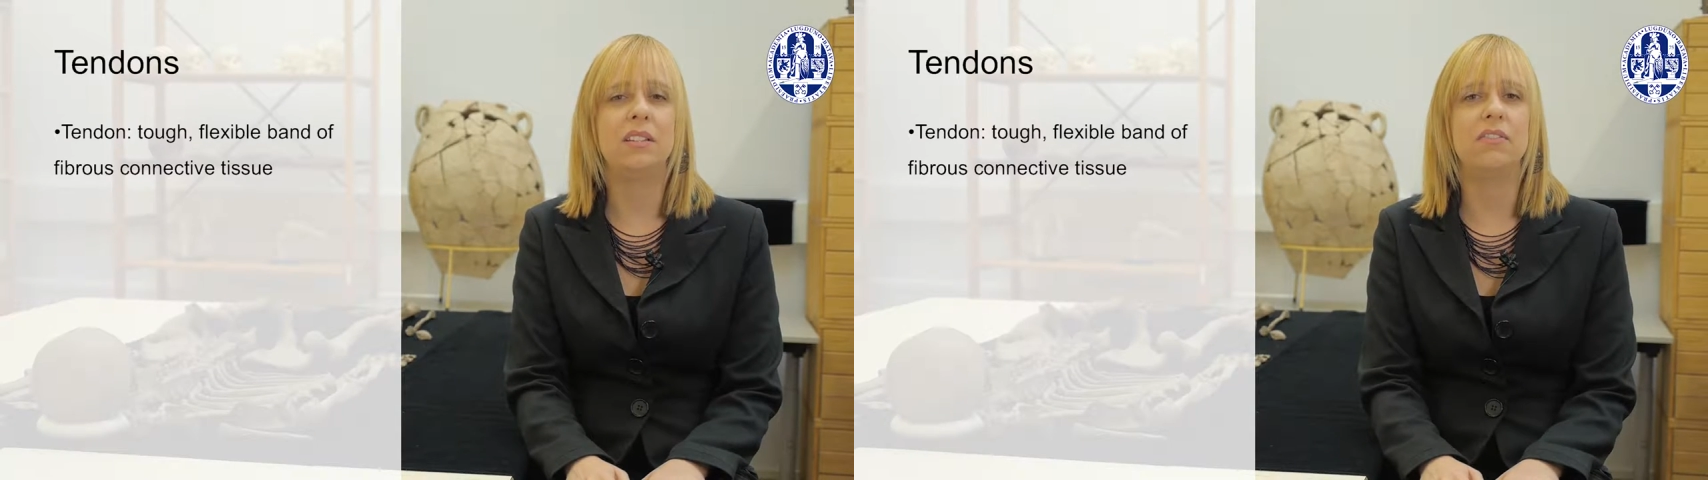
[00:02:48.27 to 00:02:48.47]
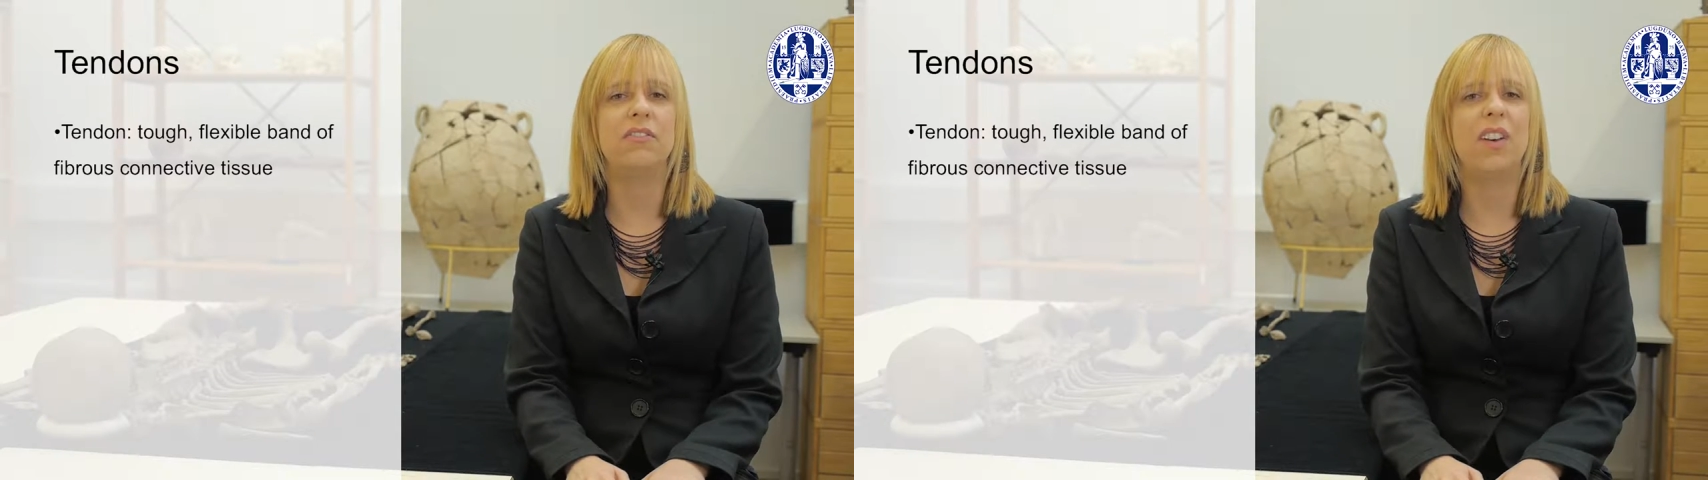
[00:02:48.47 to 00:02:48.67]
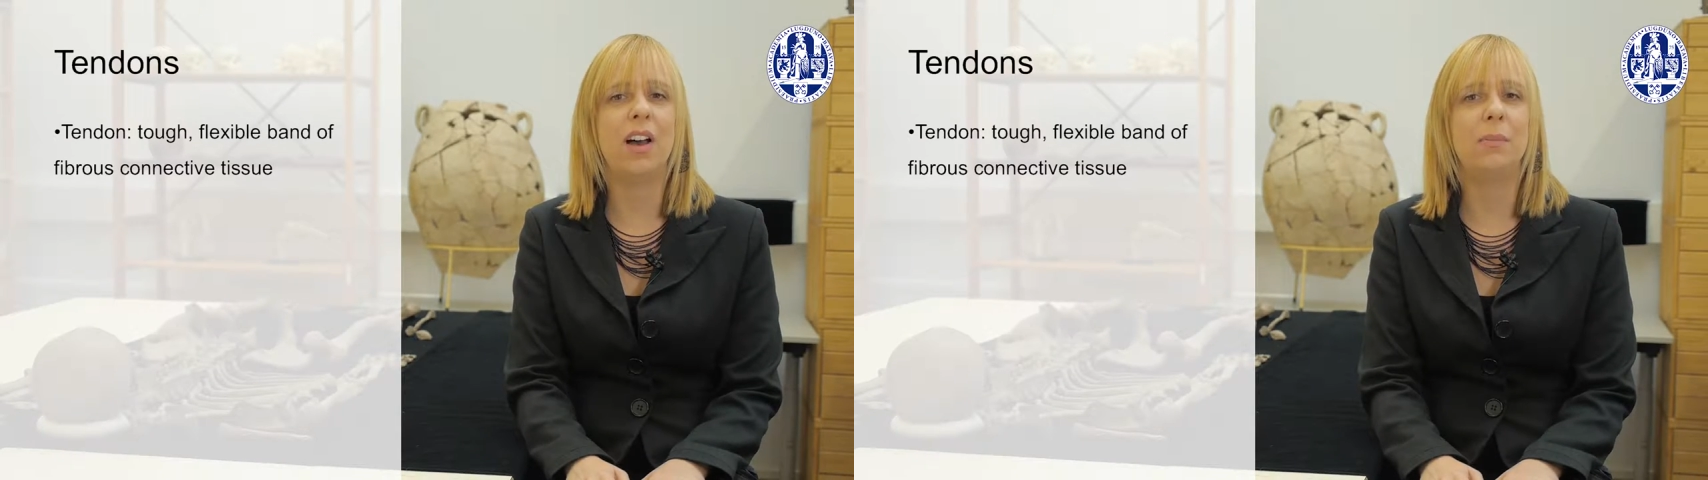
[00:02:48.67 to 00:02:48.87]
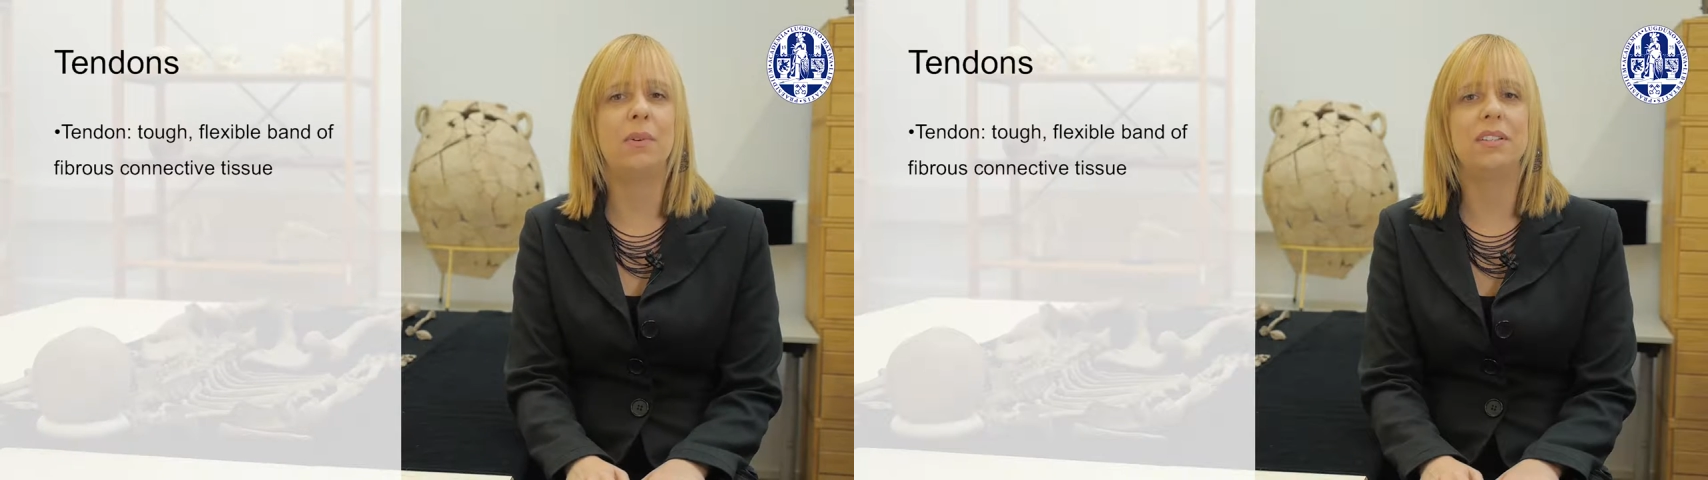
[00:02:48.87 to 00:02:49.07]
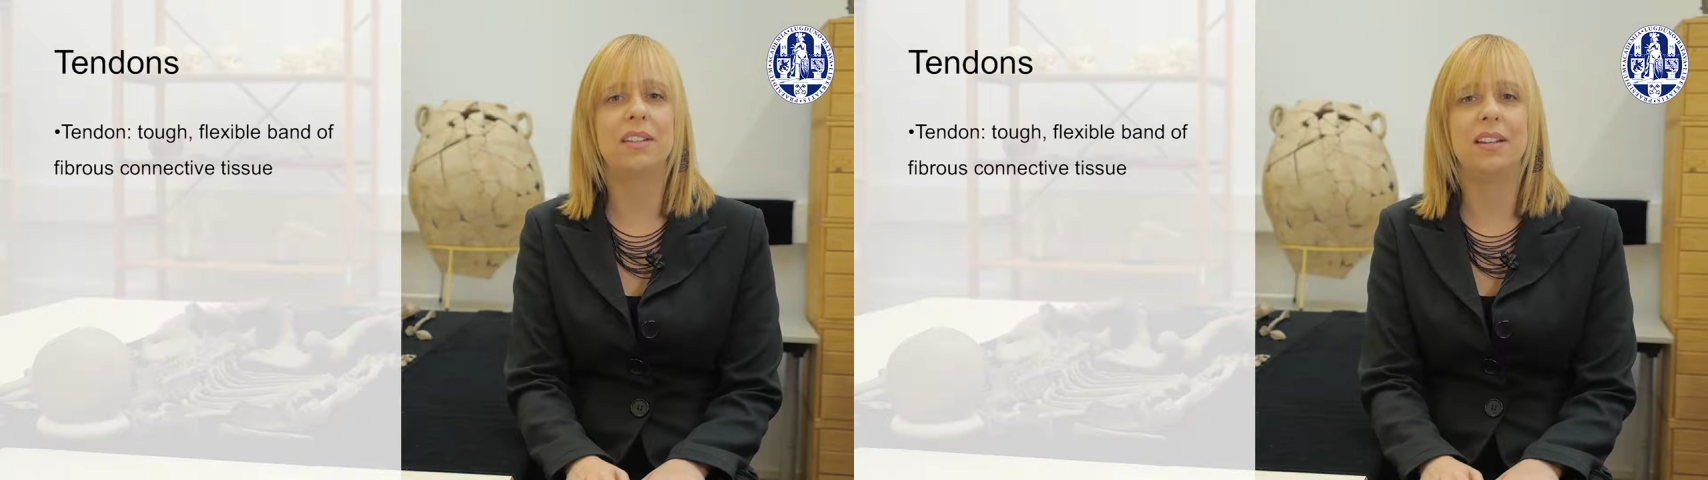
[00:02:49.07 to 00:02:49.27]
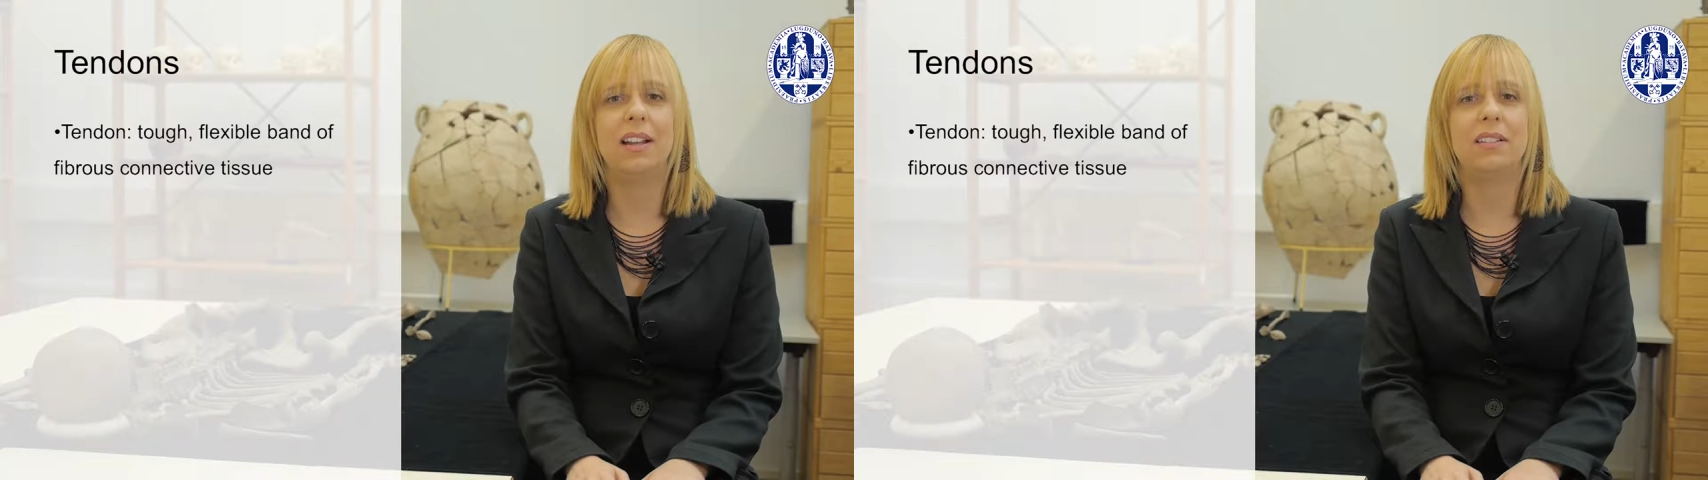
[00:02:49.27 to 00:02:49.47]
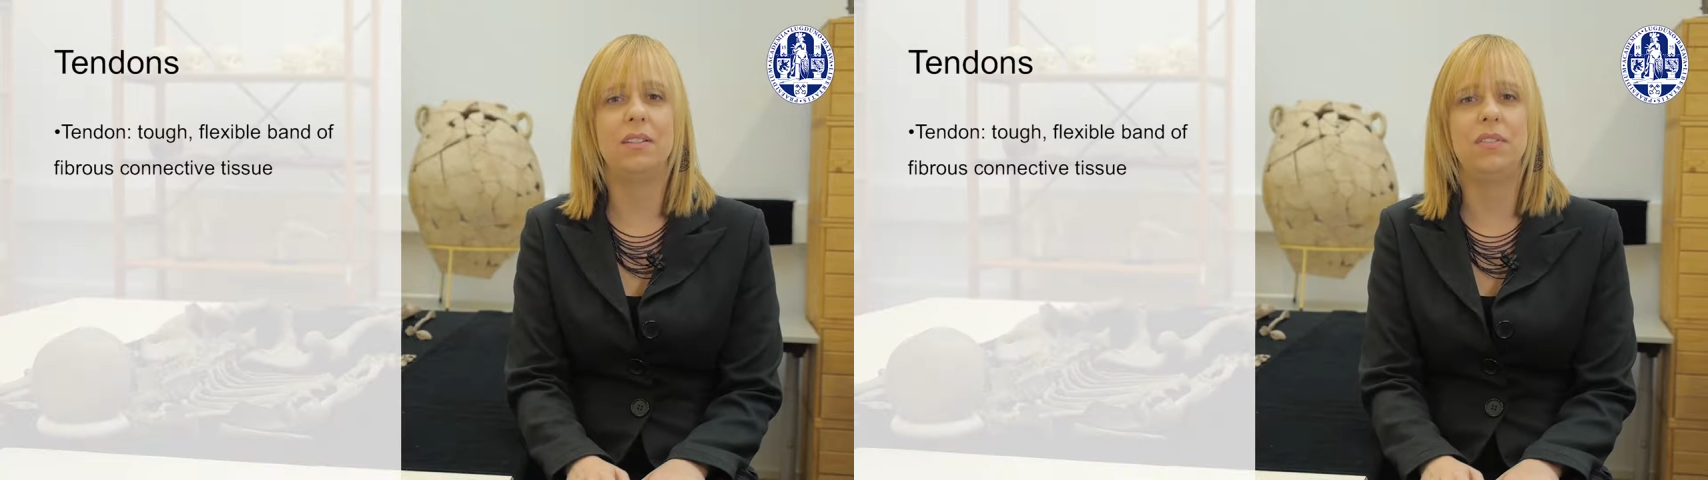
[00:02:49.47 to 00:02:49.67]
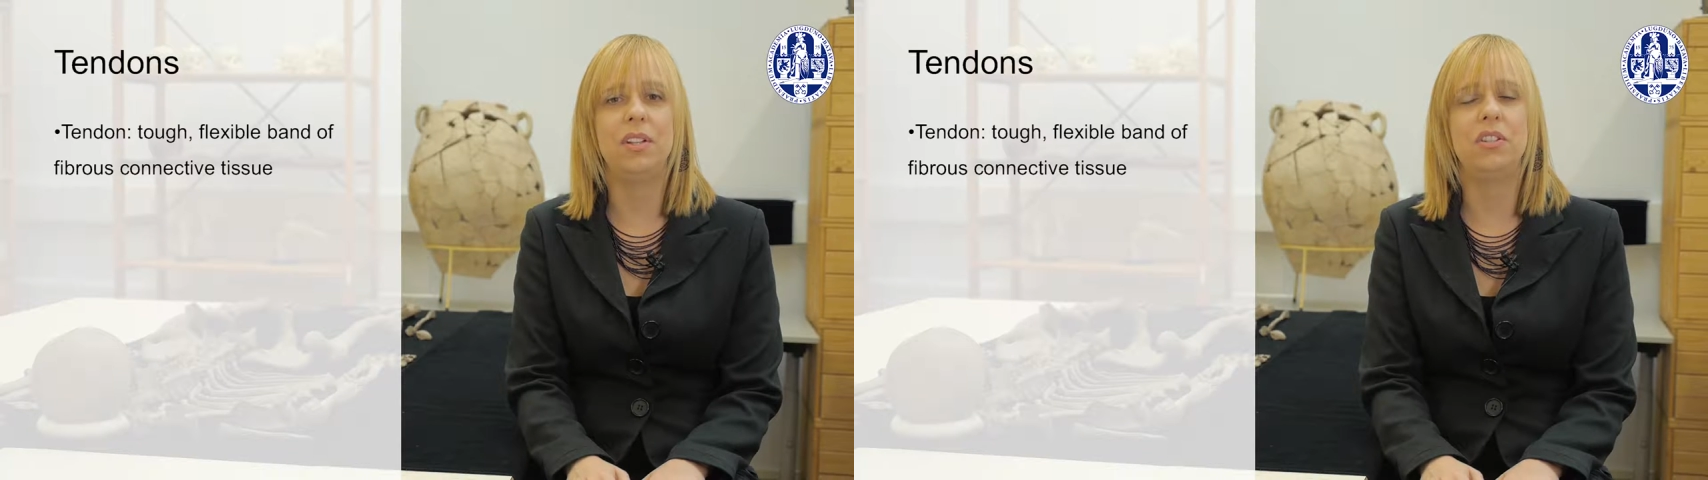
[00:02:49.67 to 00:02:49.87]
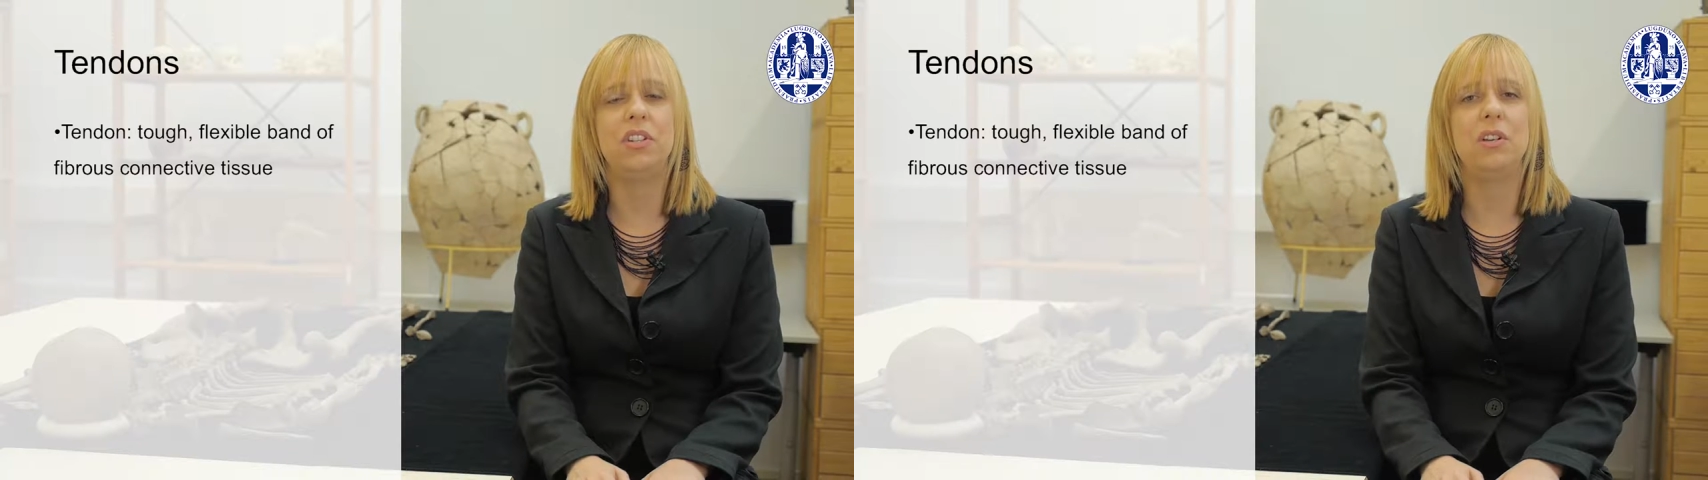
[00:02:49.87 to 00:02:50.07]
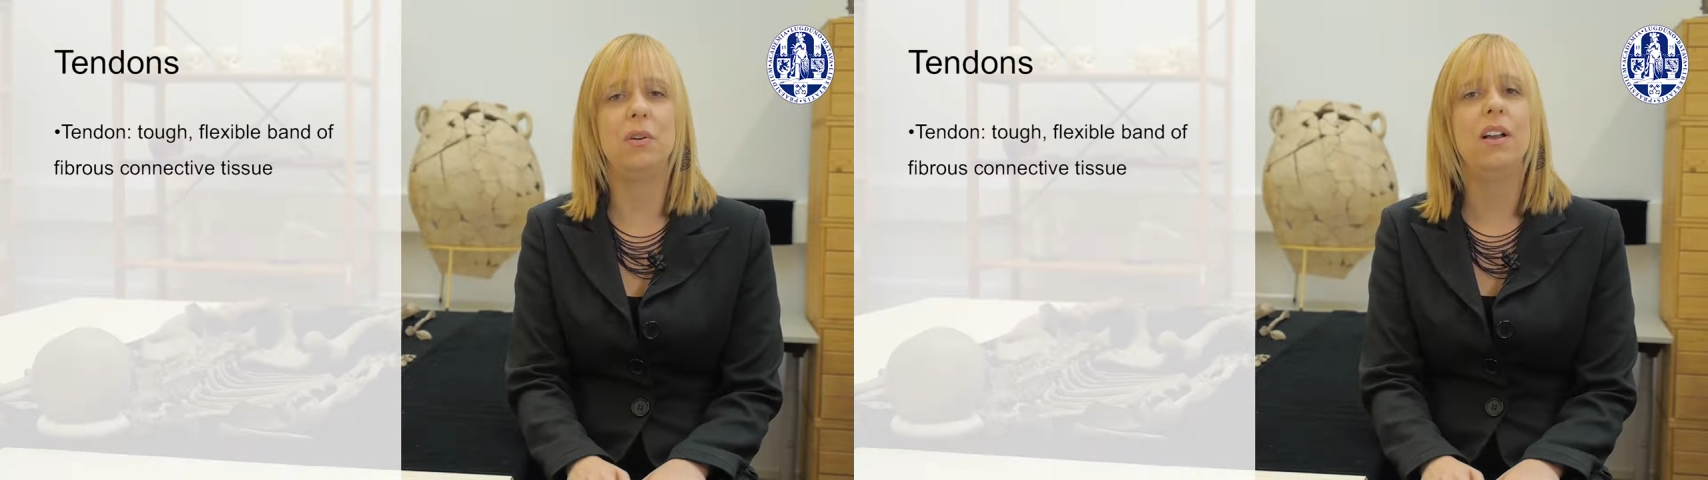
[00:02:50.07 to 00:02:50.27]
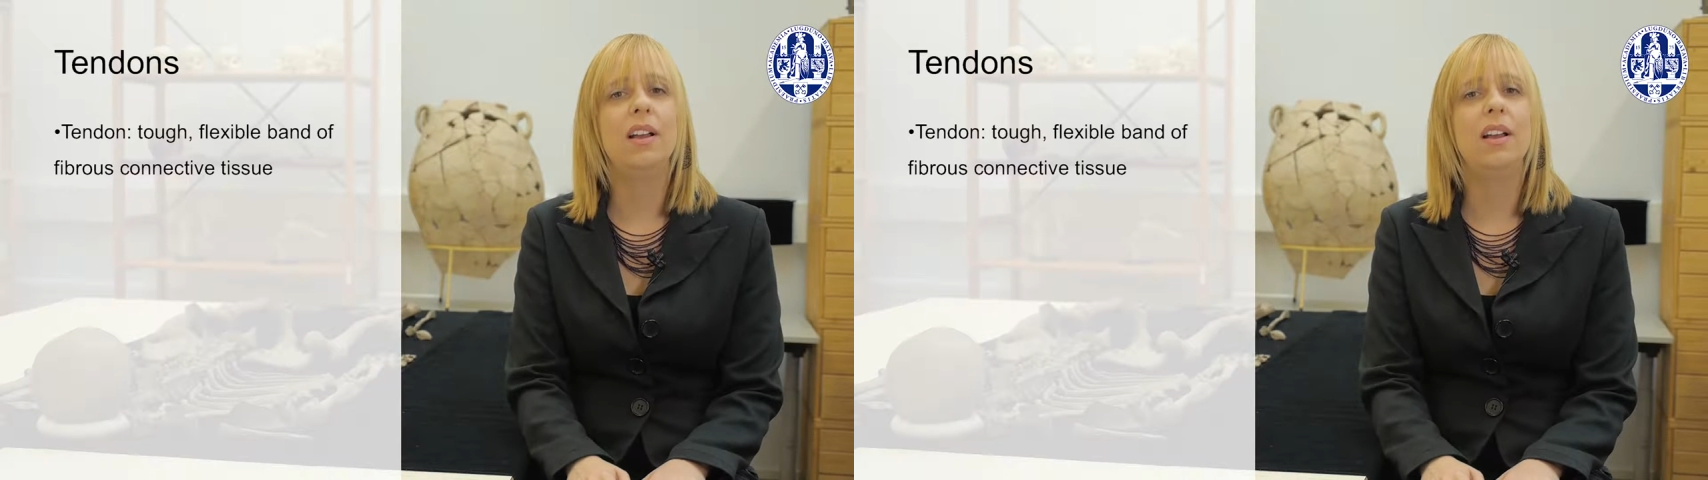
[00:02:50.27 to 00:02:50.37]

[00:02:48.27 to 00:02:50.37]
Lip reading: of fibrous connective tissue